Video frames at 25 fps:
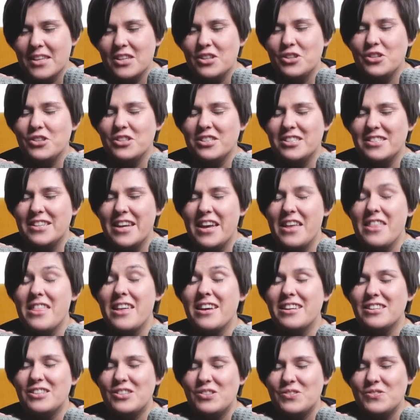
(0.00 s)
Should say
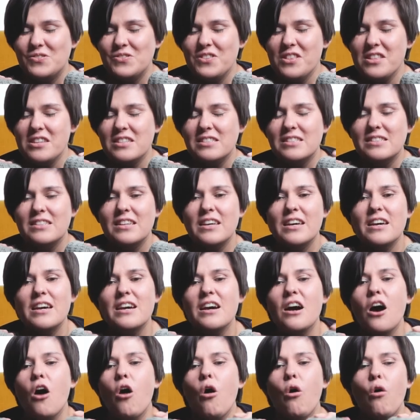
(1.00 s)
that too, this
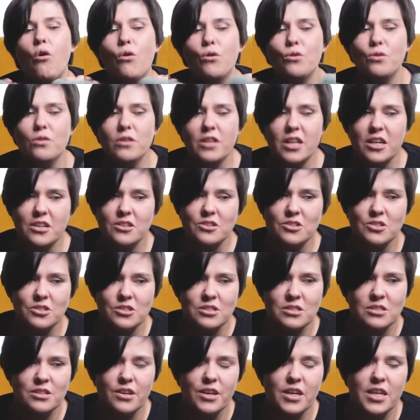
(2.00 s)
whole collection
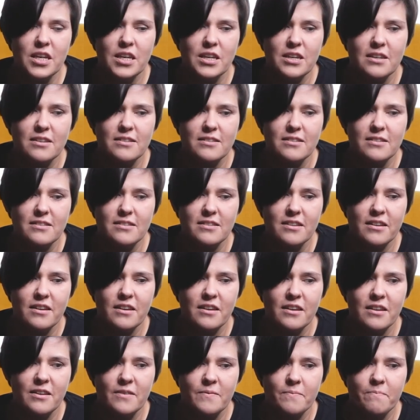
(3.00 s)
is
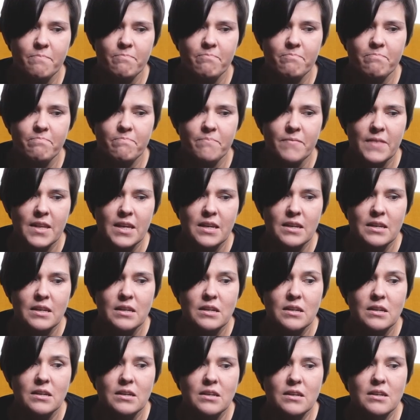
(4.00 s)
um,
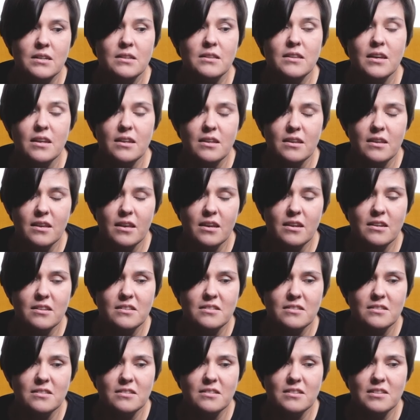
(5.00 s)

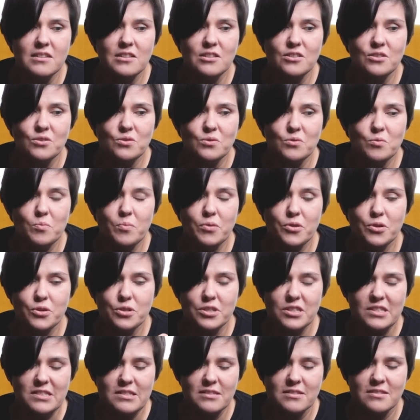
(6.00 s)
dedicated to
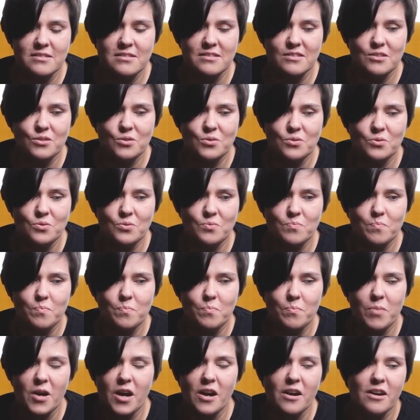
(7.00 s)
persons,
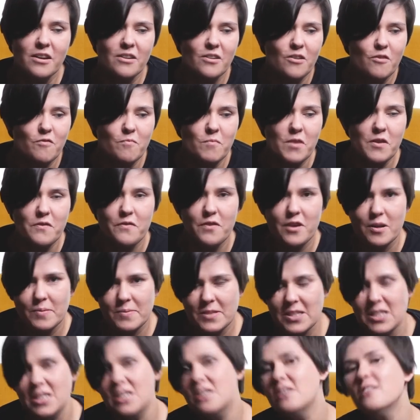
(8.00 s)
part of my
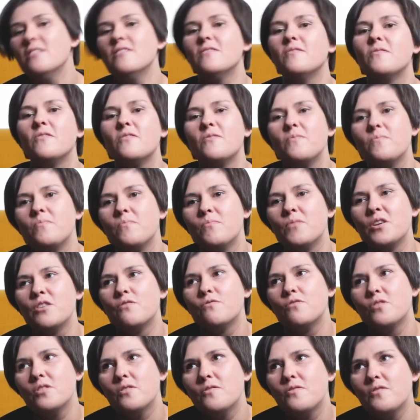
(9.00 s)
family, my
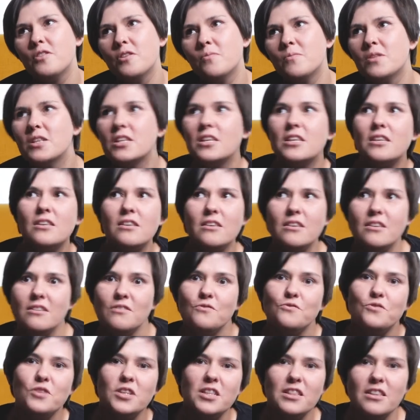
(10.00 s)
real family here
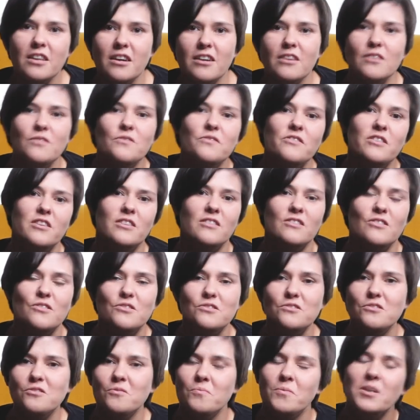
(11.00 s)
in real life, and
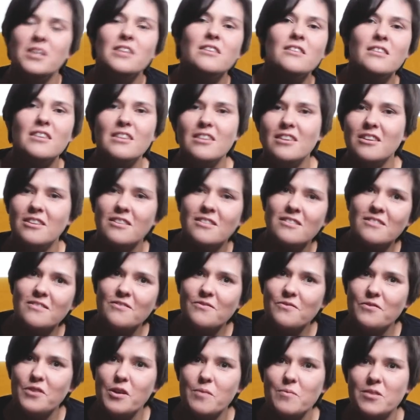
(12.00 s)
also my
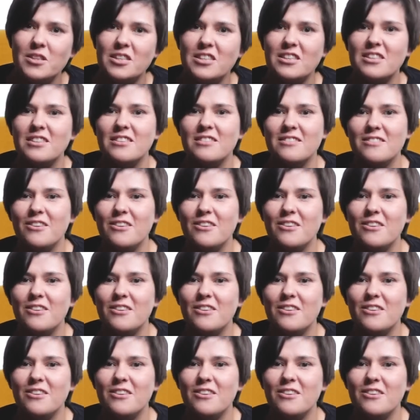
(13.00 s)
knitting family